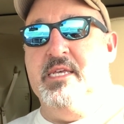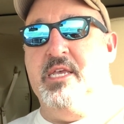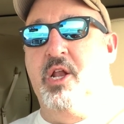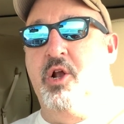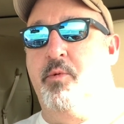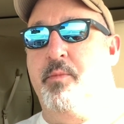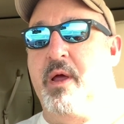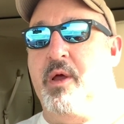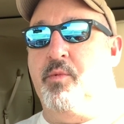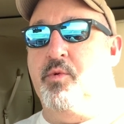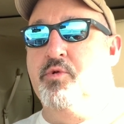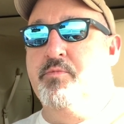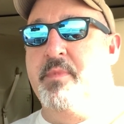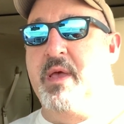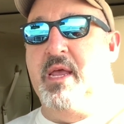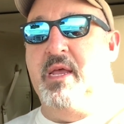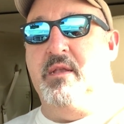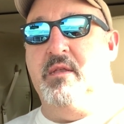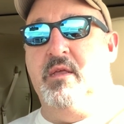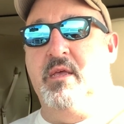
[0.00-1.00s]
You know, my
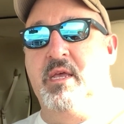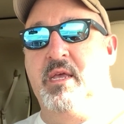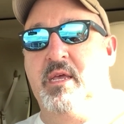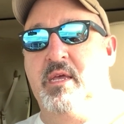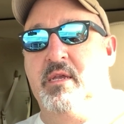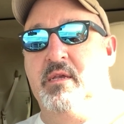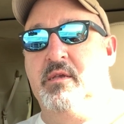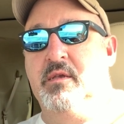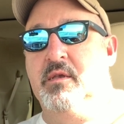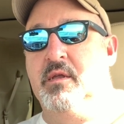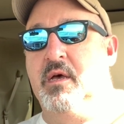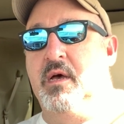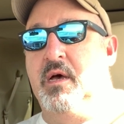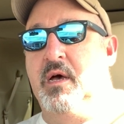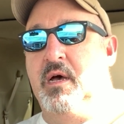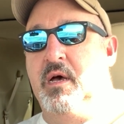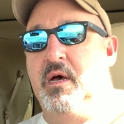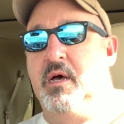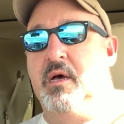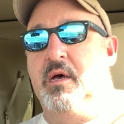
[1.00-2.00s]
roommate
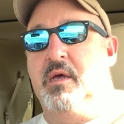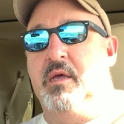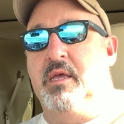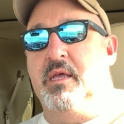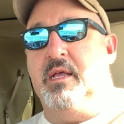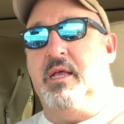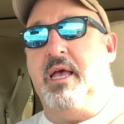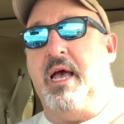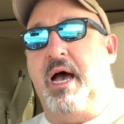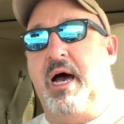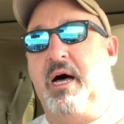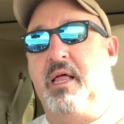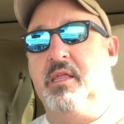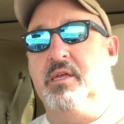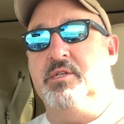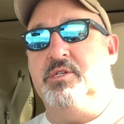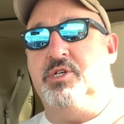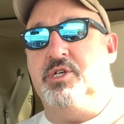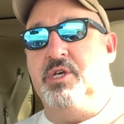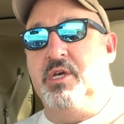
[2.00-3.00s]
in
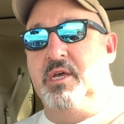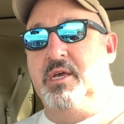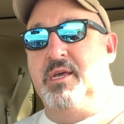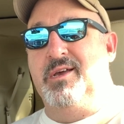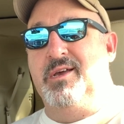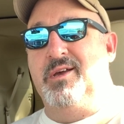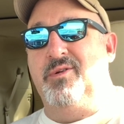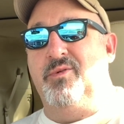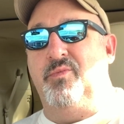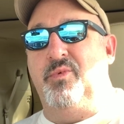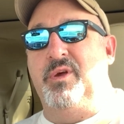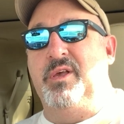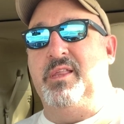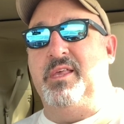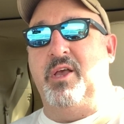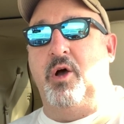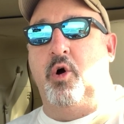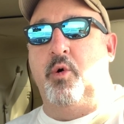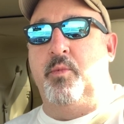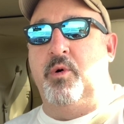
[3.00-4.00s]
college,
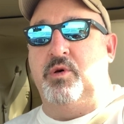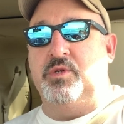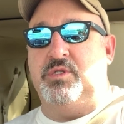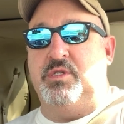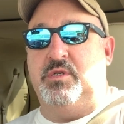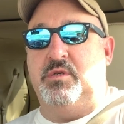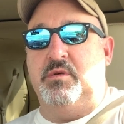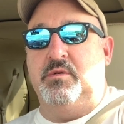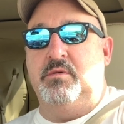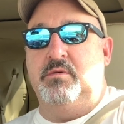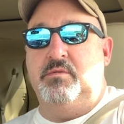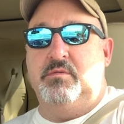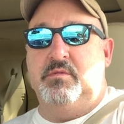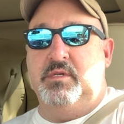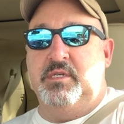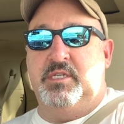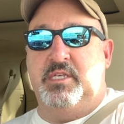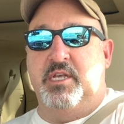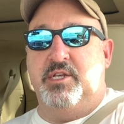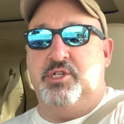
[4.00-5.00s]
really almost
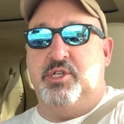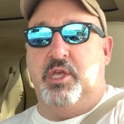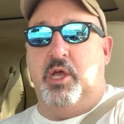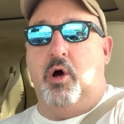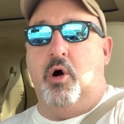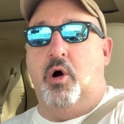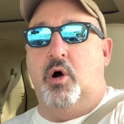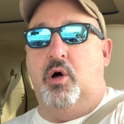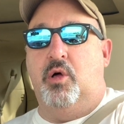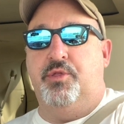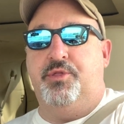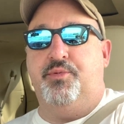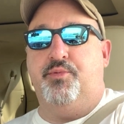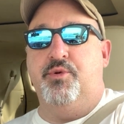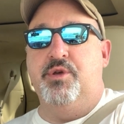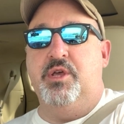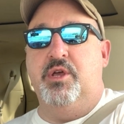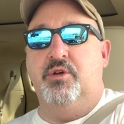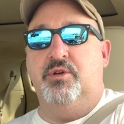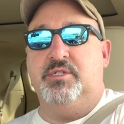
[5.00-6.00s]
essentially all
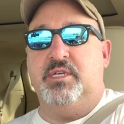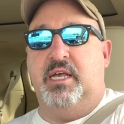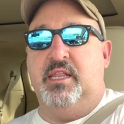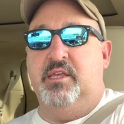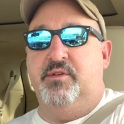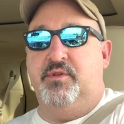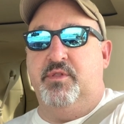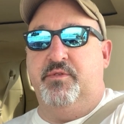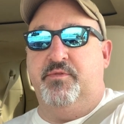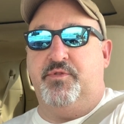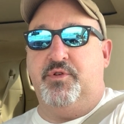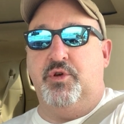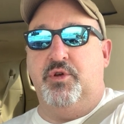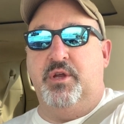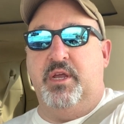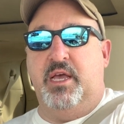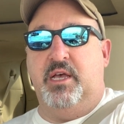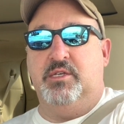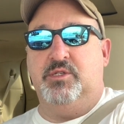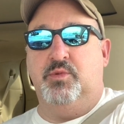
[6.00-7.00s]
3 years I lived in the
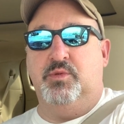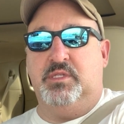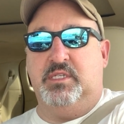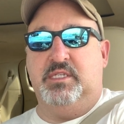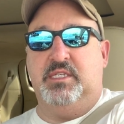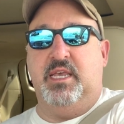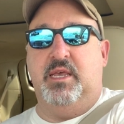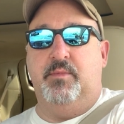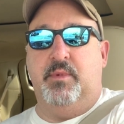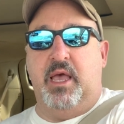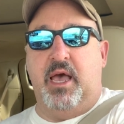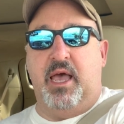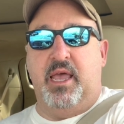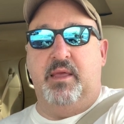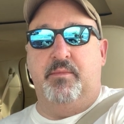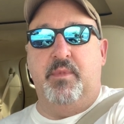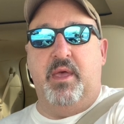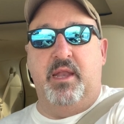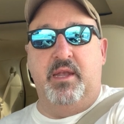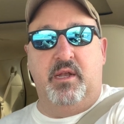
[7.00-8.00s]
fraternity house, was the same guy.
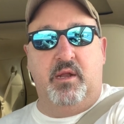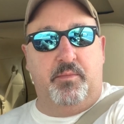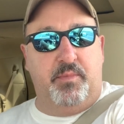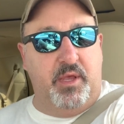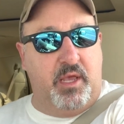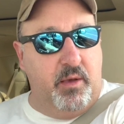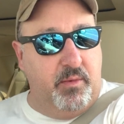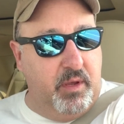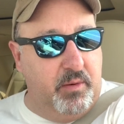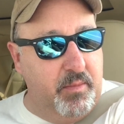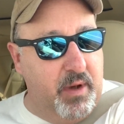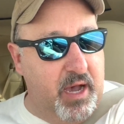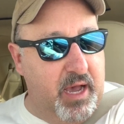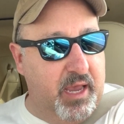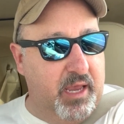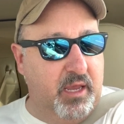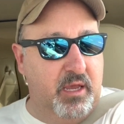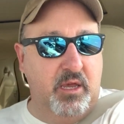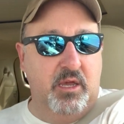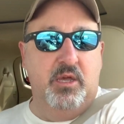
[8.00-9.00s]
He ended up becoming
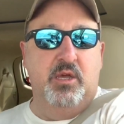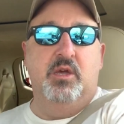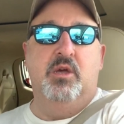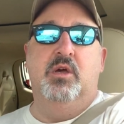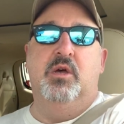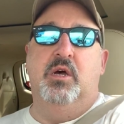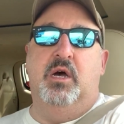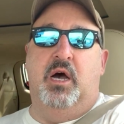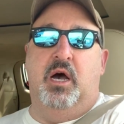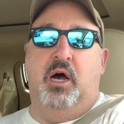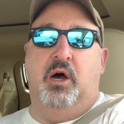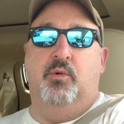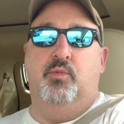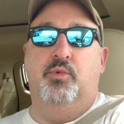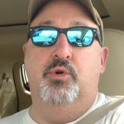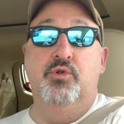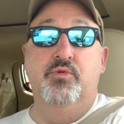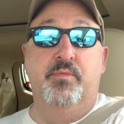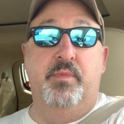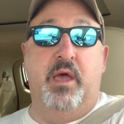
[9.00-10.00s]
my
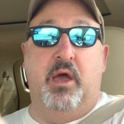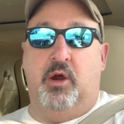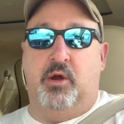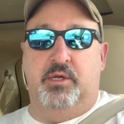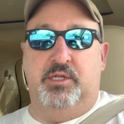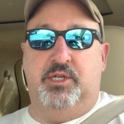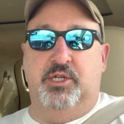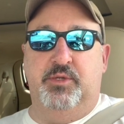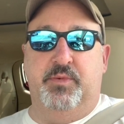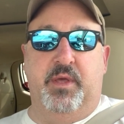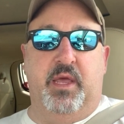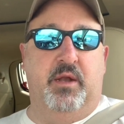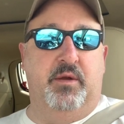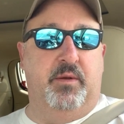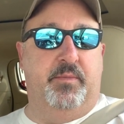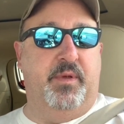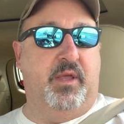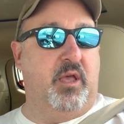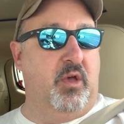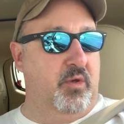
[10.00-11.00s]
ended
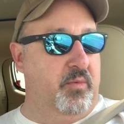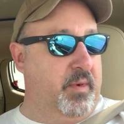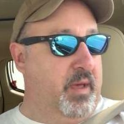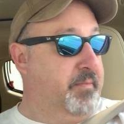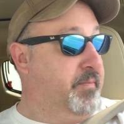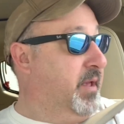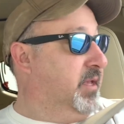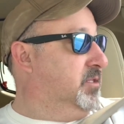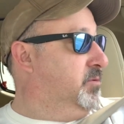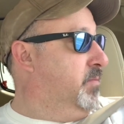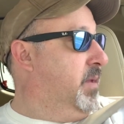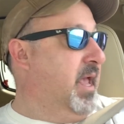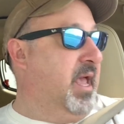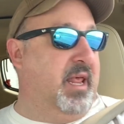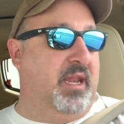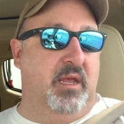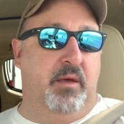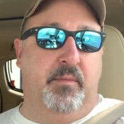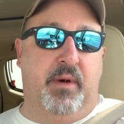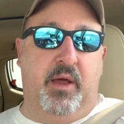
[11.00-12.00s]
up becoming my best
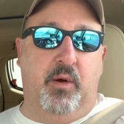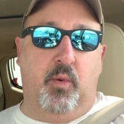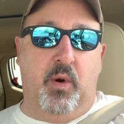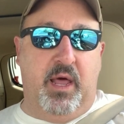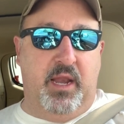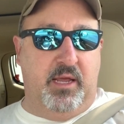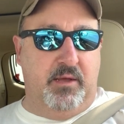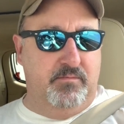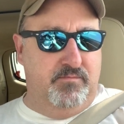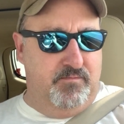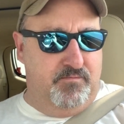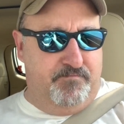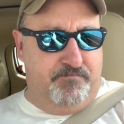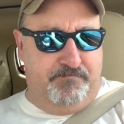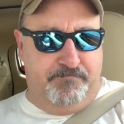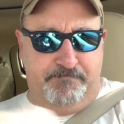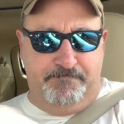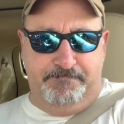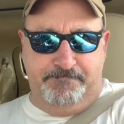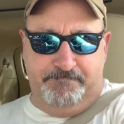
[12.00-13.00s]
man in my wedding,
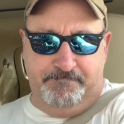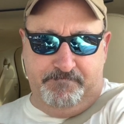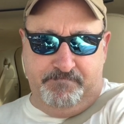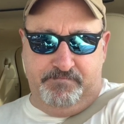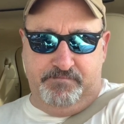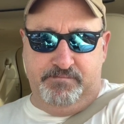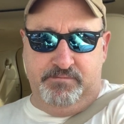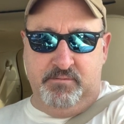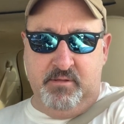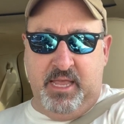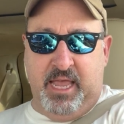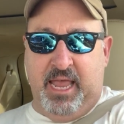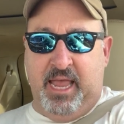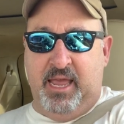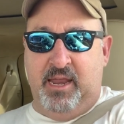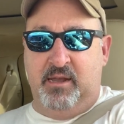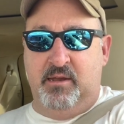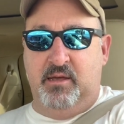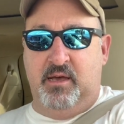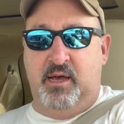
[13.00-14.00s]

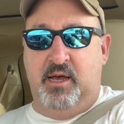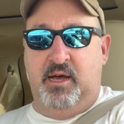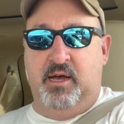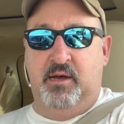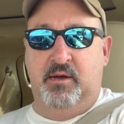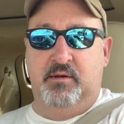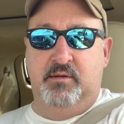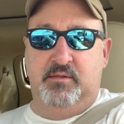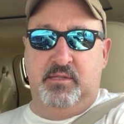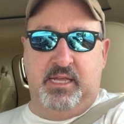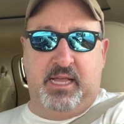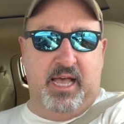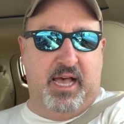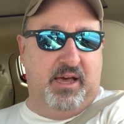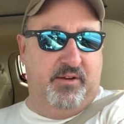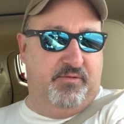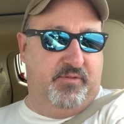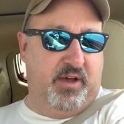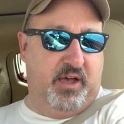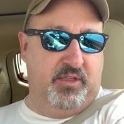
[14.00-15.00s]
and the
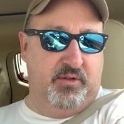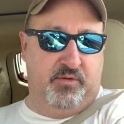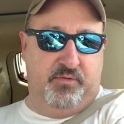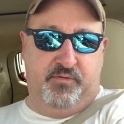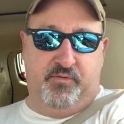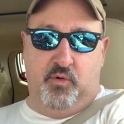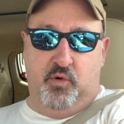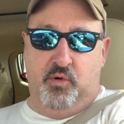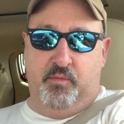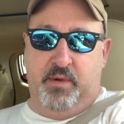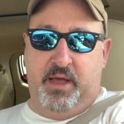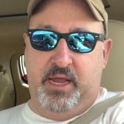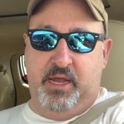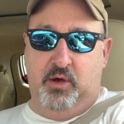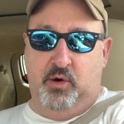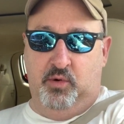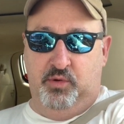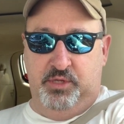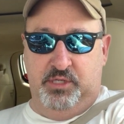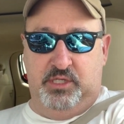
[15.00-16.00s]
godfather for my
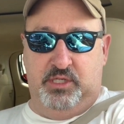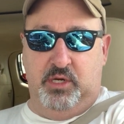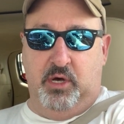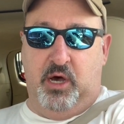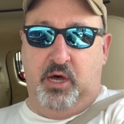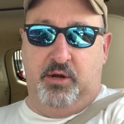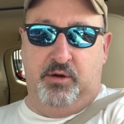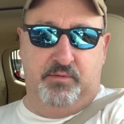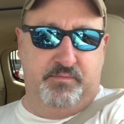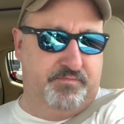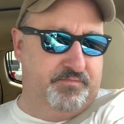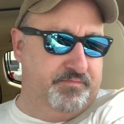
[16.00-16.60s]
oldest daughter.